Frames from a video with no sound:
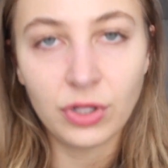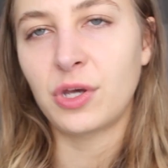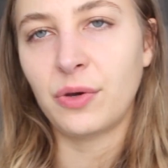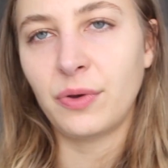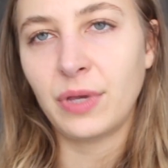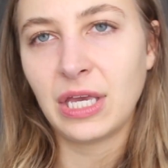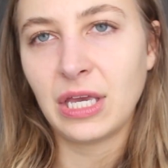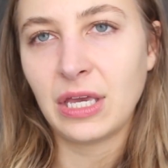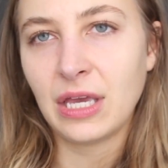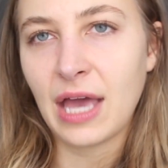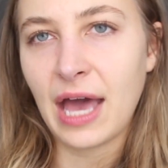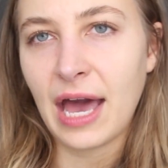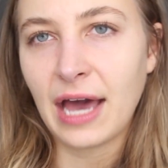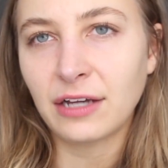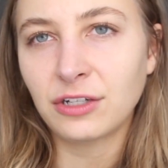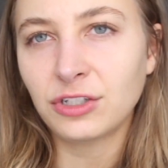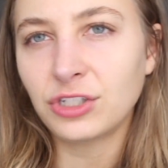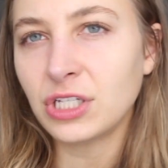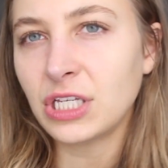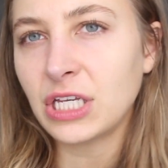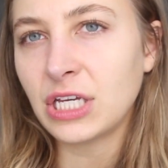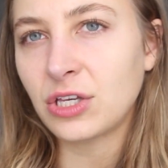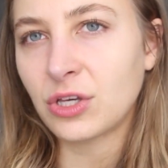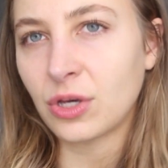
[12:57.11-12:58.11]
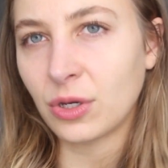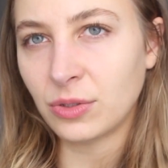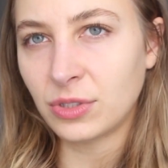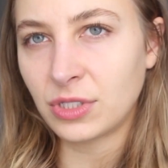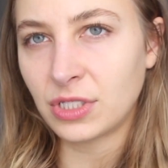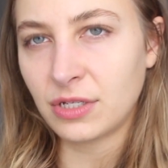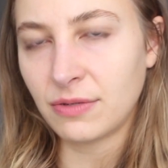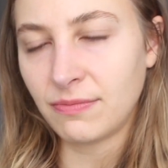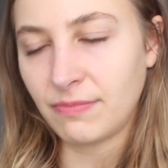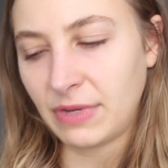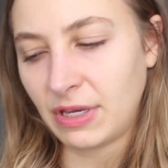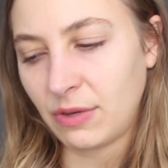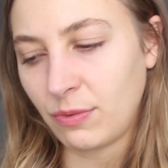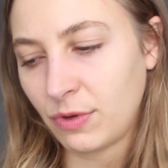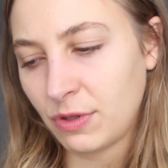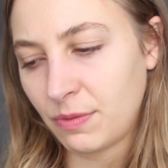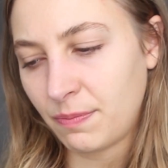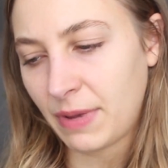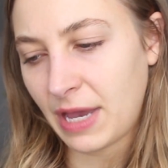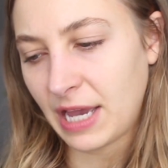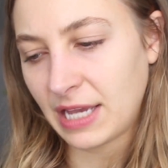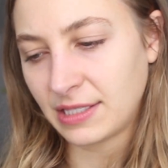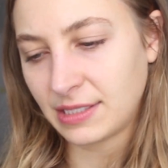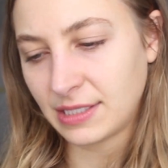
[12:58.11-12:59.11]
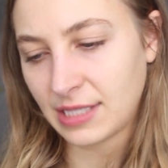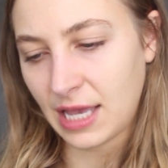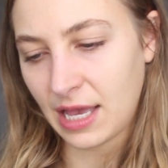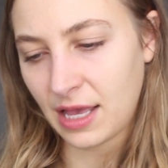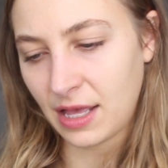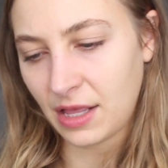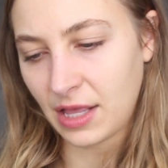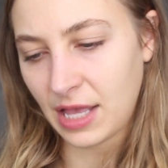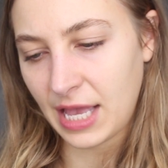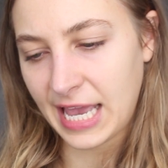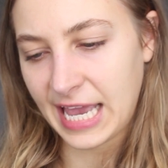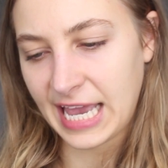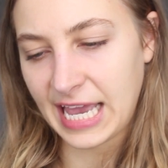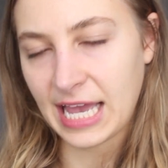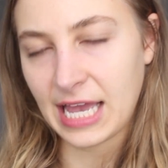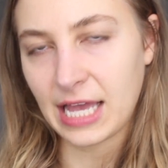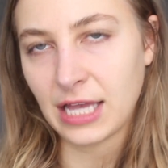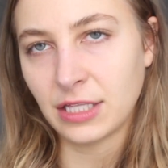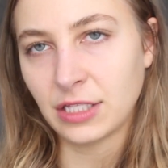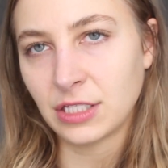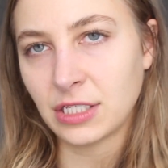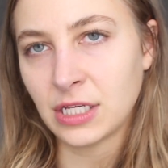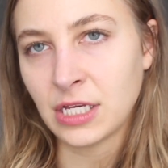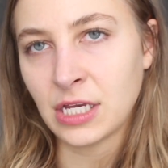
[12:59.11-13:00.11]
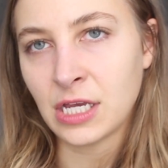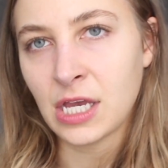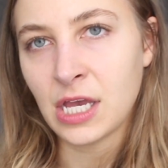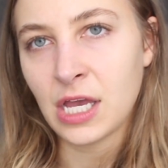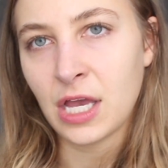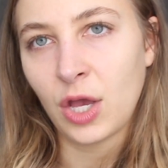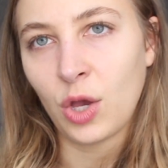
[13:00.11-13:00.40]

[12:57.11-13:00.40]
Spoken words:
So he actually goes to meet with Pycelle, and